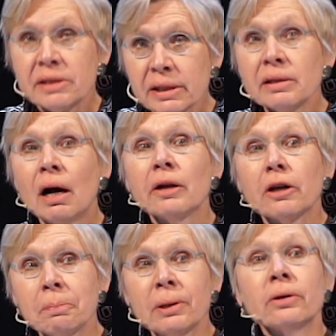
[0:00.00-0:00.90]
did
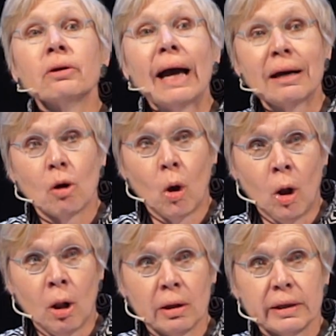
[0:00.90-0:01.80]
not appear at
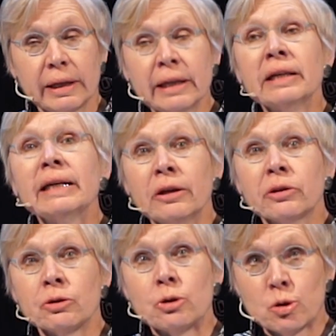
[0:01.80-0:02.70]
all in
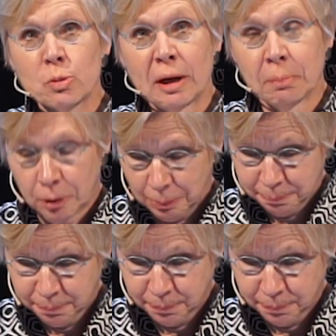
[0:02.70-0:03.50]
either newspaper.